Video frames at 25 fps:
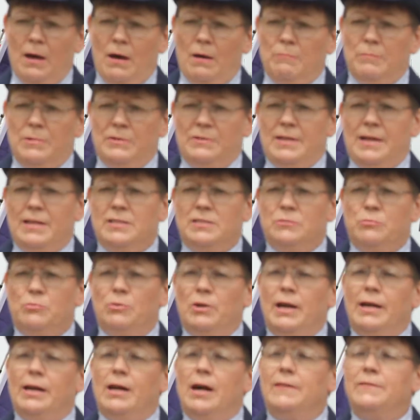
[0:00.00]
But that's
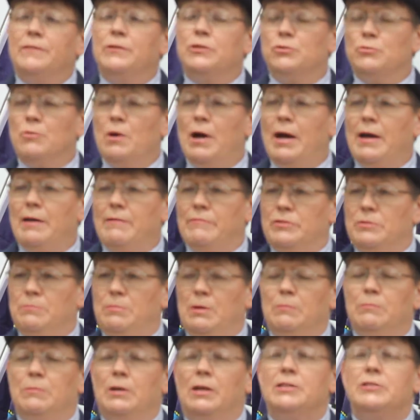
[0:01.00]
when I got the drive to
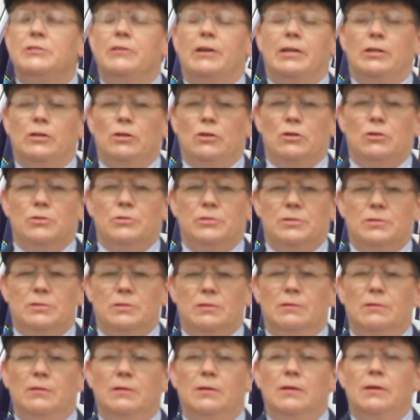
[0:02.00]
be a military
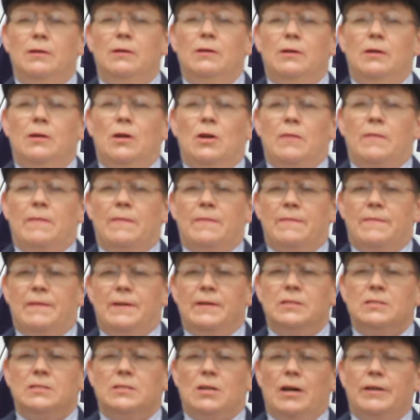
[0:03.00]
nurse.
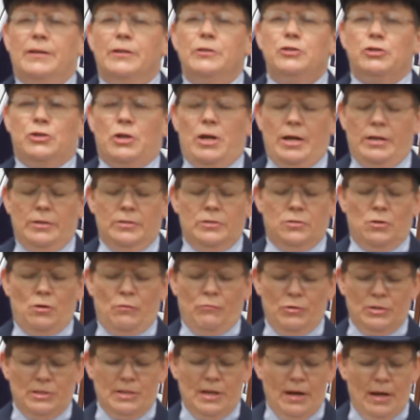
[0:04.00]
Things kind of changed
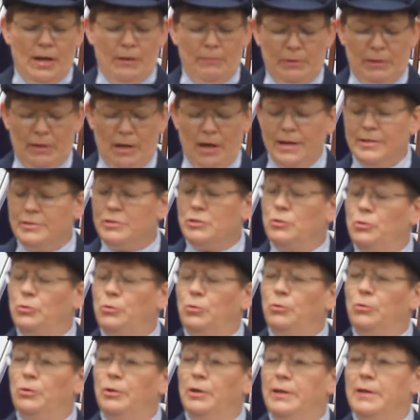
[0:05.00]
over time in high
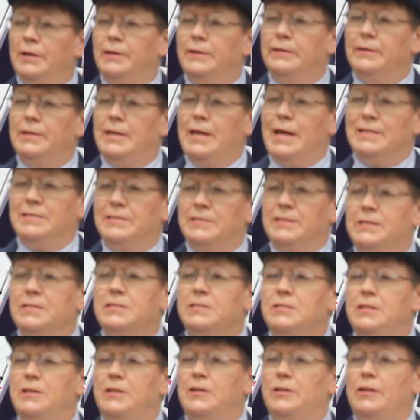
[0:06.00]
school, and at
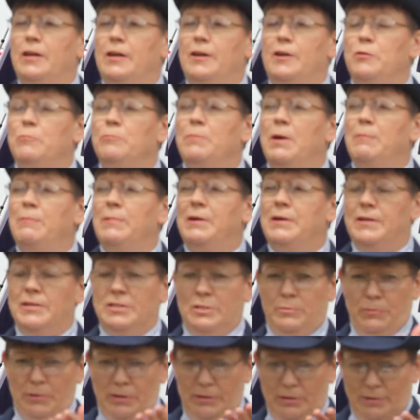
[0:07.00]
16, I met my
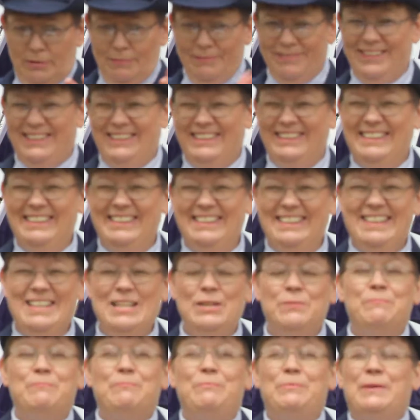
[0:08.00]
husband,
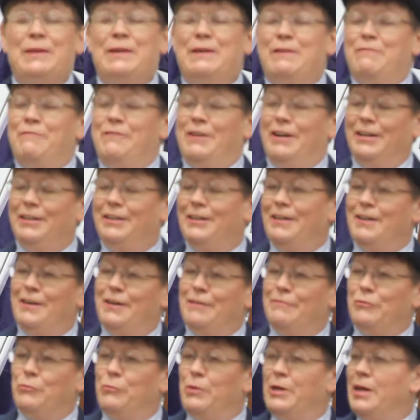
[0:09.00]
fell in
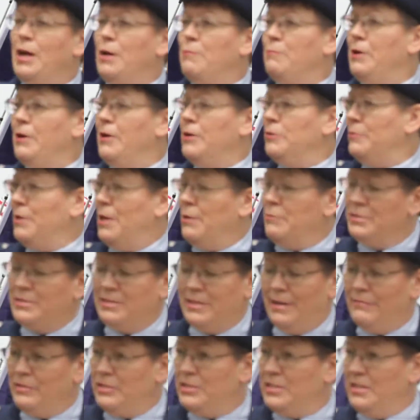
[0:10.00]
love, and we got married when I was
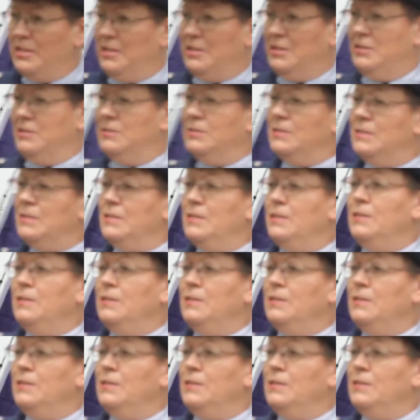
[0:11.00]
17.